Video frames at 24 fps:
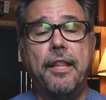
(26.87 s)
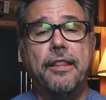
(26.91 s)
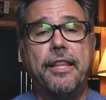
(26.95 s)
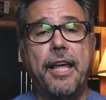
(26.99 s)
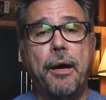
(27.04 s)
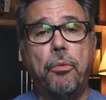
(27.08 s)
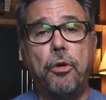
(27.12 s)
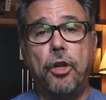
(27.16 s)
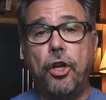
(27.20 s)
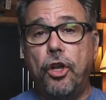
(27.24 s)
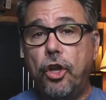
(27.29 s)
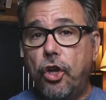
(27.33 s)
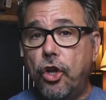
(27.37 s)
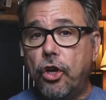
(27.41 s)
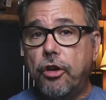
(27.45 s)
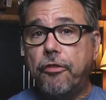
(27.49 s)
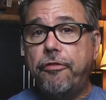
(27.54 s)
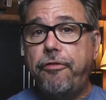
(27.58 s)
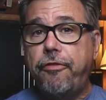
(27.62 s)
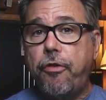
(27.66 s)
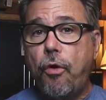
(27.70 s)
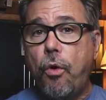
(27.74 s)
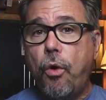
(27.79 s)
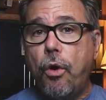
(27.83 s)
that will
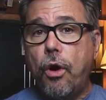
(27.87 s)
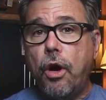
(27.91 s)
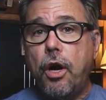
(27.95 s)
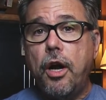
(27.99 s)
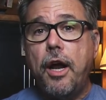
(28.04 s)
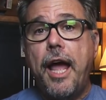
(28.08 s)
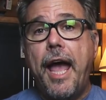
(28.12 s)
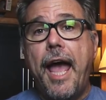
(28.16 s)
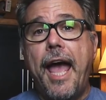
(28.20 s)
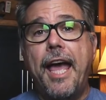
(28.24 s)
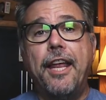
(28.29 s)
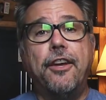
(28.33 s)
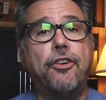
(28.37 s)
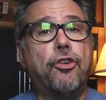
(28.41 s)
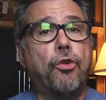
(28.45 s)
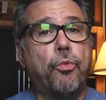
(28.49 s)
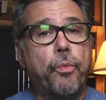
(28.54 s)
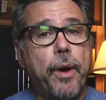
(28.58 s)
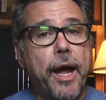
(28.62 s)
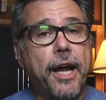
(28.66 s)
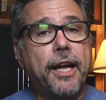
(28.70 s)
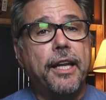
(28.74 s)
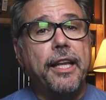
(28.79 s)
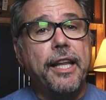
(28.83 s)
look for and
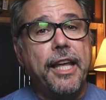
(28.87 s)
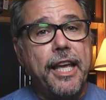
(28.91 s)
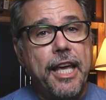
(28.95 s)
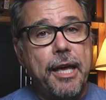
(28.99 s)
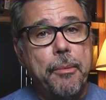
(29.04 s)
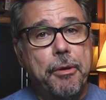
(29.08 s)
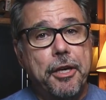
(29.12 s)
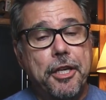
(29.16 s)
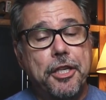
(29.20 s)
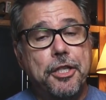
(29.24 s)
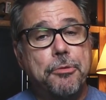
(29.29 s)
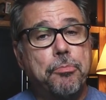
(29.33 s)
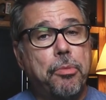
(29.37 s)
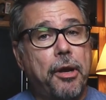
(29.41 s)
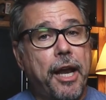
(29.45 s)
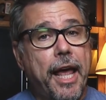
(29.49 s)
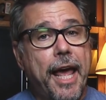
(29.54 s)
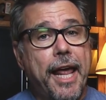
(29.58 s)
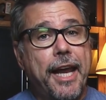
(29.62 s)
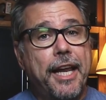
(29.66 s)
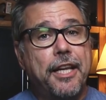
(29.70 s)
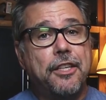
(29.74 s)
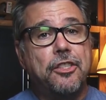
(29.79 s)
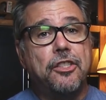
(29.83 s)
directly image
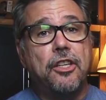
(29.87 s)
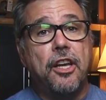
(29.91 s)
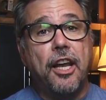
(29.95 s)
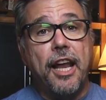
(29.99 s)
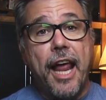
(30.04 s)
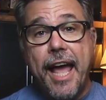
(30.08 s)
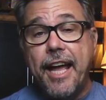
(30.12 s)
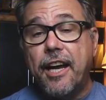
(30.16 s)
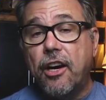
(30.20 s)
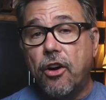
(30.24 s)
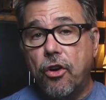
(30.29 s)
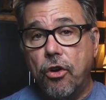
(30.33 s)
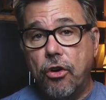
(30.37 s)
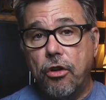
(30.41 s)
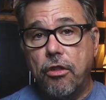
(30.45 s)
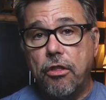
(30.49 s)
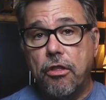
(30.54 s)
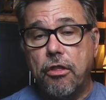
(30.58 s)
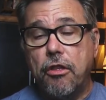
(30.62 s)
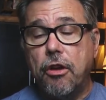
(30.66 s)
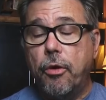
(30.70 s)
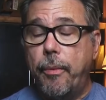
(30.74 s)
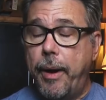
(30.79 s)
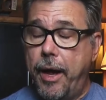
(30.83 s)
planets like Earth
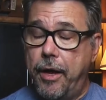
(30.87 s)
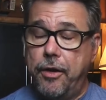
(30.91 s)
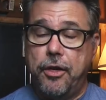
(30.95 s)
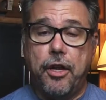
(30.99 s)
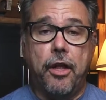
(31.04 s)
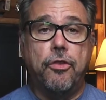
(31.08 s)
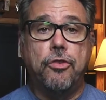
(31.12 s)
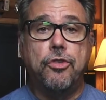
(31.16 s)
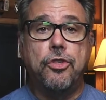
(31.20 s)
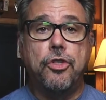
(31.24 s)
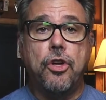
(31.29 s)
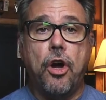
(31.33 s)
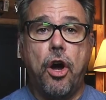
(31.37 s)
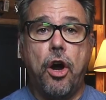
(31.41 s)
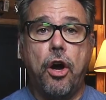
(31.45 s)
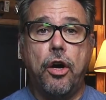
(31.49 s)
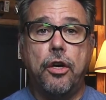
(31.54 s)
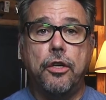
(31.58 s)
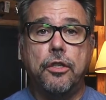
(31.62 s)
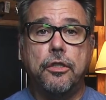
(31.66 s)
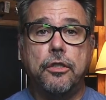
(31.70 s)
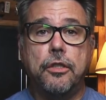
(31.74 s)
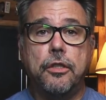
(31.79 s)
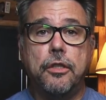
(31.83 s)
around other
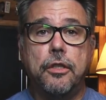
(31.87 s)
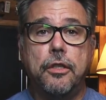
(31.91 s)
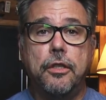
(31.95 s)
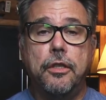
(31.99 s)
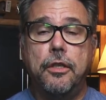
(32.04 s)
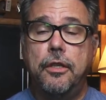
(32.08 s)
stars.